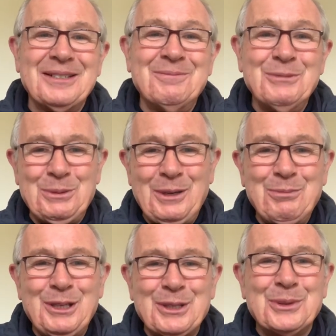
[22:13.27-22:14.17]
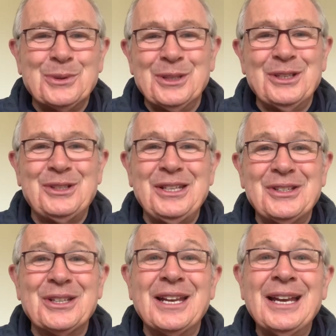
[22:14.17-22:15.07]
must be a bit to go on this
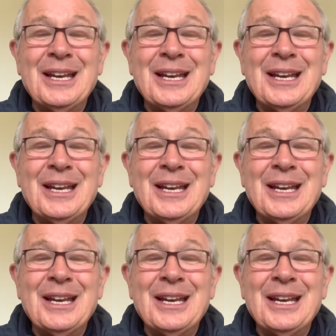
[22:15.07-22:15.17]
season.